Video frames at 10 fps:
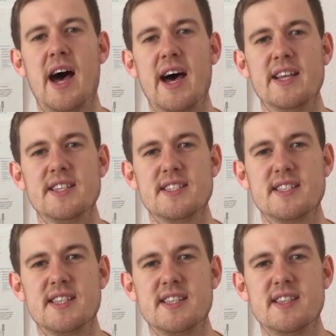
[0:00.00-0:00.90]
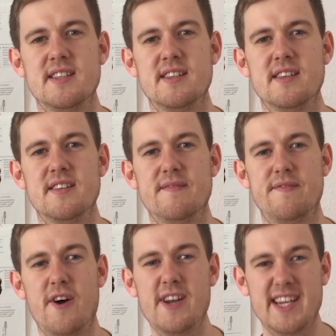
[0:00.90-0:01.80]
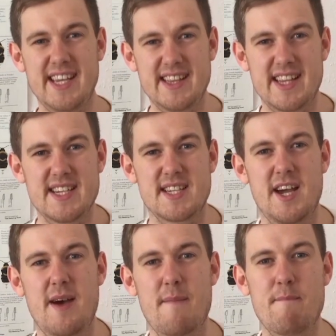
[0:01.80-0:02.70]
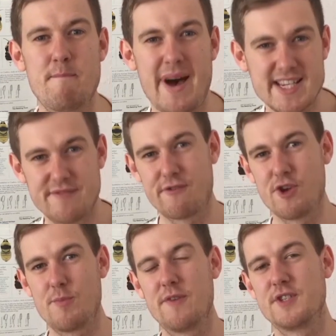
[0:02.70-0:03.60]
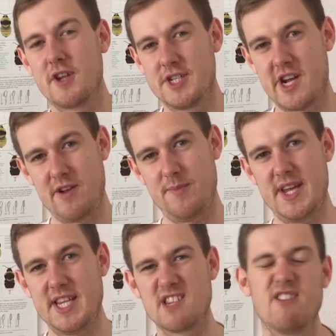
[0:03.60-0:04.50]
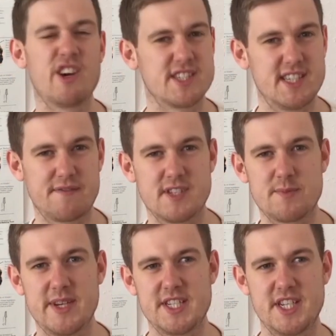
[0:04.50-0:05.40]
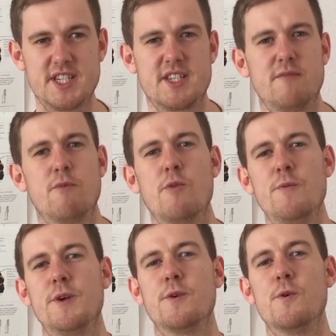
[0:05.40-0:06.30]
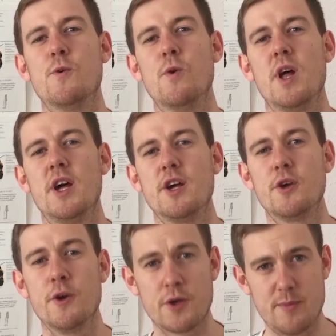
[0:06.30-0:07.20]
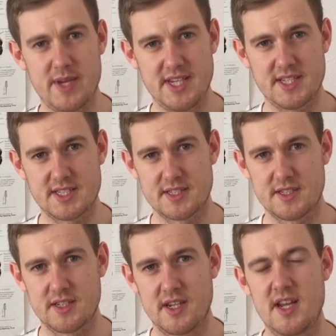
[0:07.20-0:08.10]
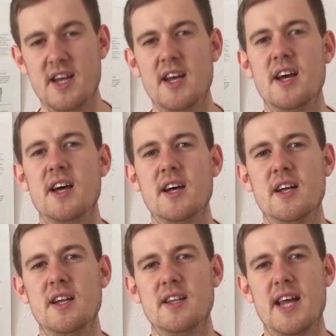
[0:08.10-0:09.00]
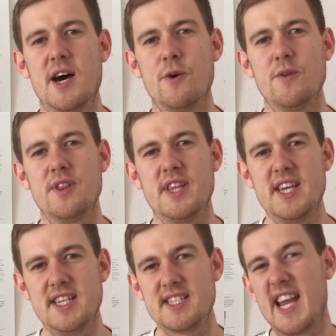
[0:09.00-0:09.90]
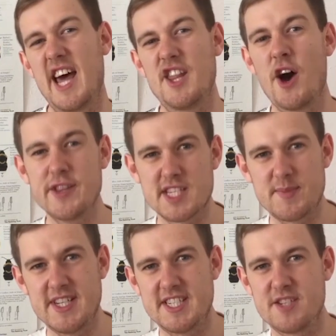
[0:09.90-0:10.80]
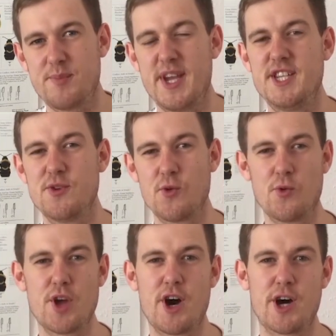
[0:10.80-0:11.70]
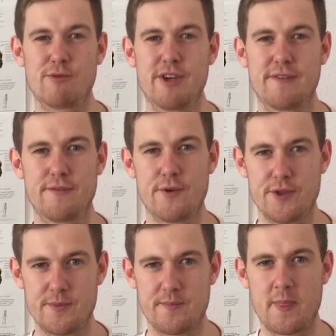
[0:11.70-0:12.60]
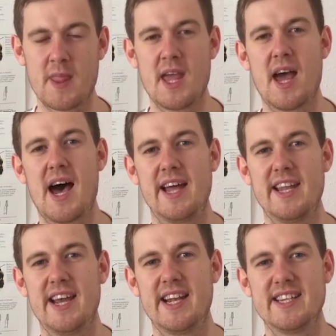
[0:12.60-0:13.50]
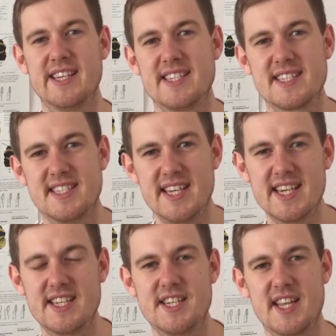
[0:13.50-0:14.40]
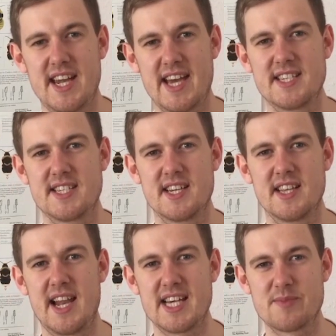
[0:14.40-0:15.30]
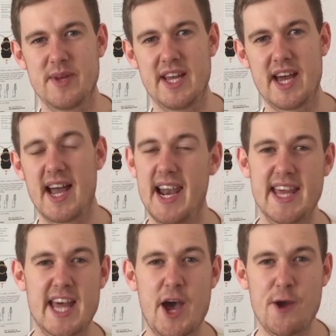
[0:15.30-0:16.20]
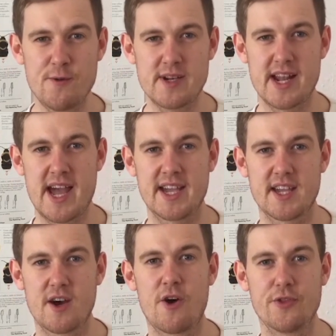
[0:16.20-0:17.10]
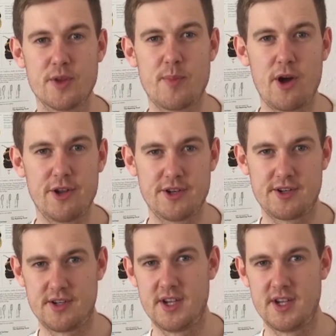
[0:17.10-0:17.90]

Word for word: And finally, there's a massive group of solitary bees, lots of different species, what we call cuckoo bees. Now, these let other species of bee do all the hard work for them and then sneak into the nest at the last minute and lay their own egg on the pollen.